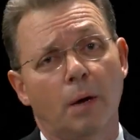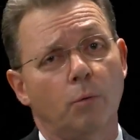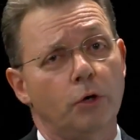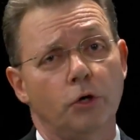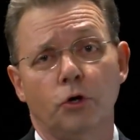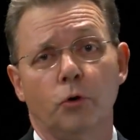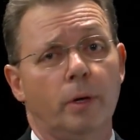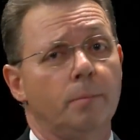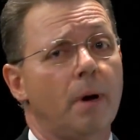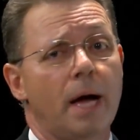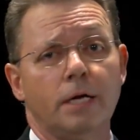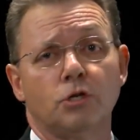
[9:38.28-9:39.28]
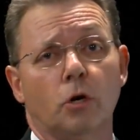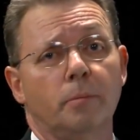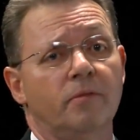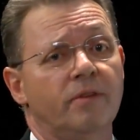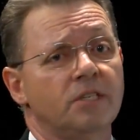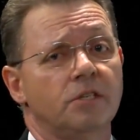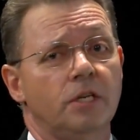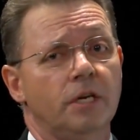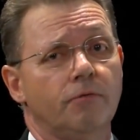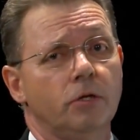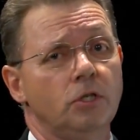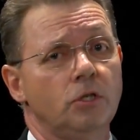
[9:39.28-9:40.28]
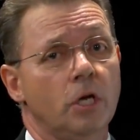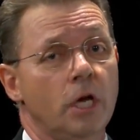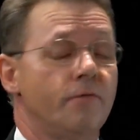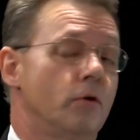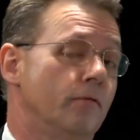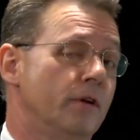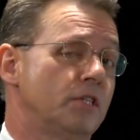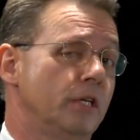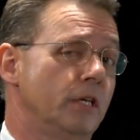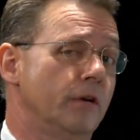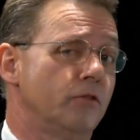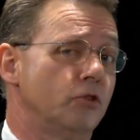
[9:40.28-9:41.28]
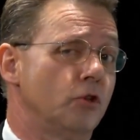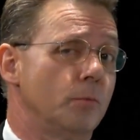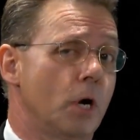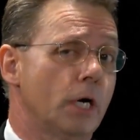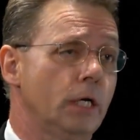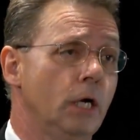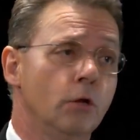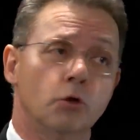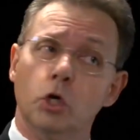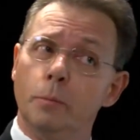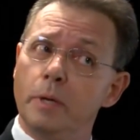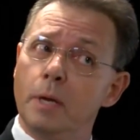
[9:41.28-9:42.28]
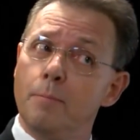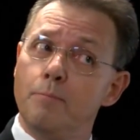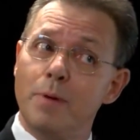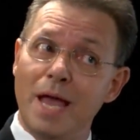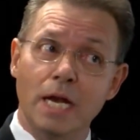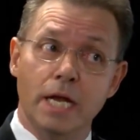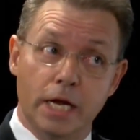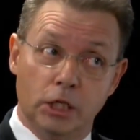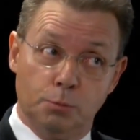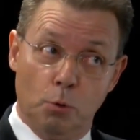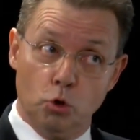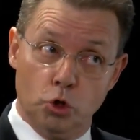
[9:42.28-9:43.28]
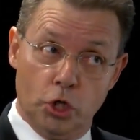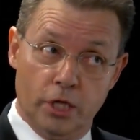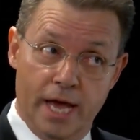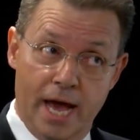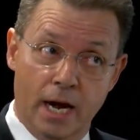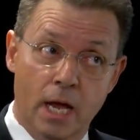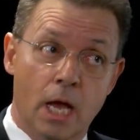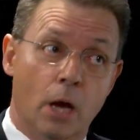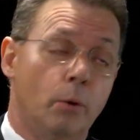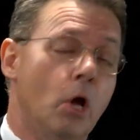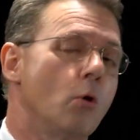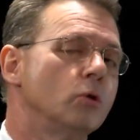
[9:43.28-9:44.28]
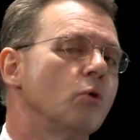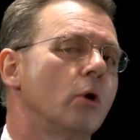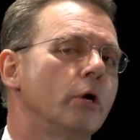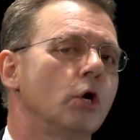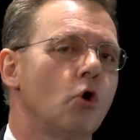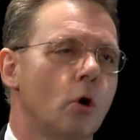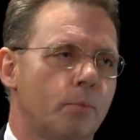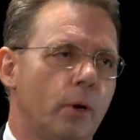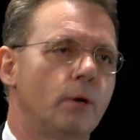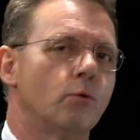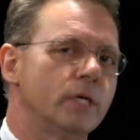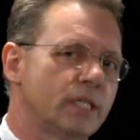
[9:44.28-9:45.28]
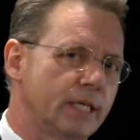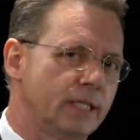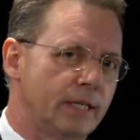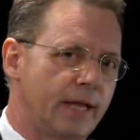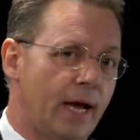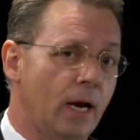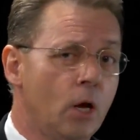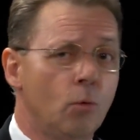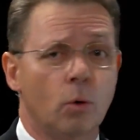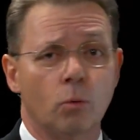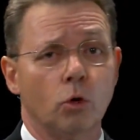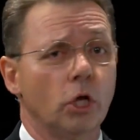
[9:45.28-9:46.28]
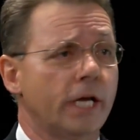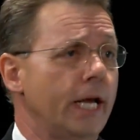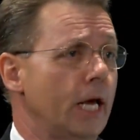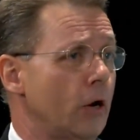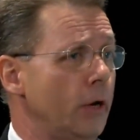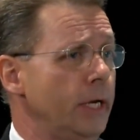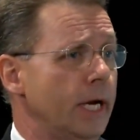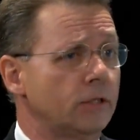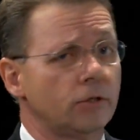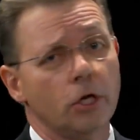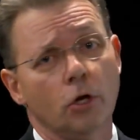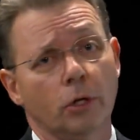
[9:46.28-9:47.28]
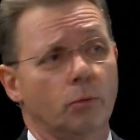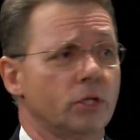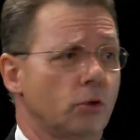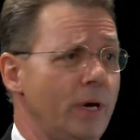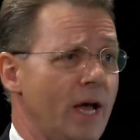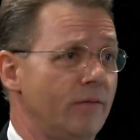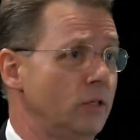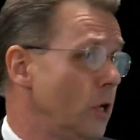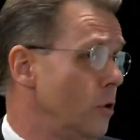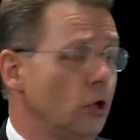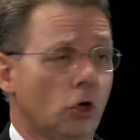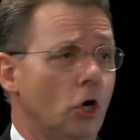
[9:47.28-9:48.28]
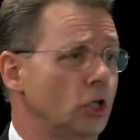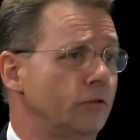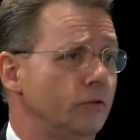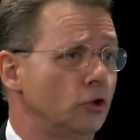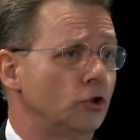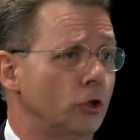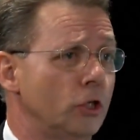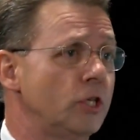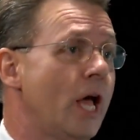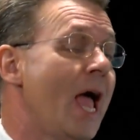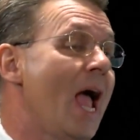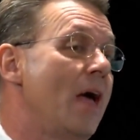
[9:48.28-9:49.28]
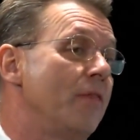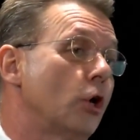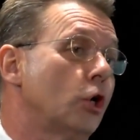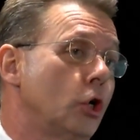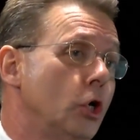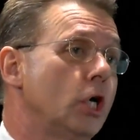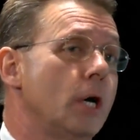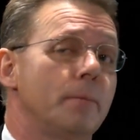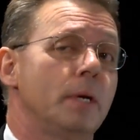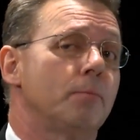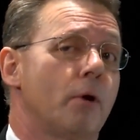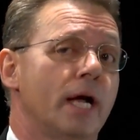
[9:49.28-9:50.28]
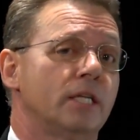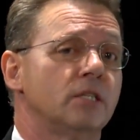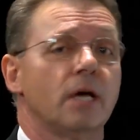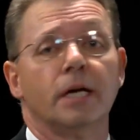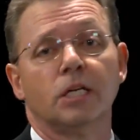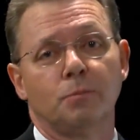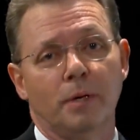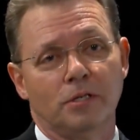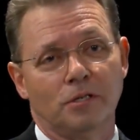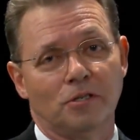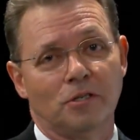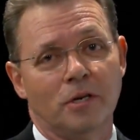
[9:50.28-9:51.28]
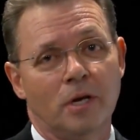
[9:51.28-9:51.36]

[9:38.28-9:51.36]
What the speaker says: when you're doing buying term, invest the difference, if you're investing the difference in the market, there could be a beta exposure to that. And we always want to incorporate risk into that. When we're looking at our index, the only risk we have is the cost of insurance and the current company practice on expenses.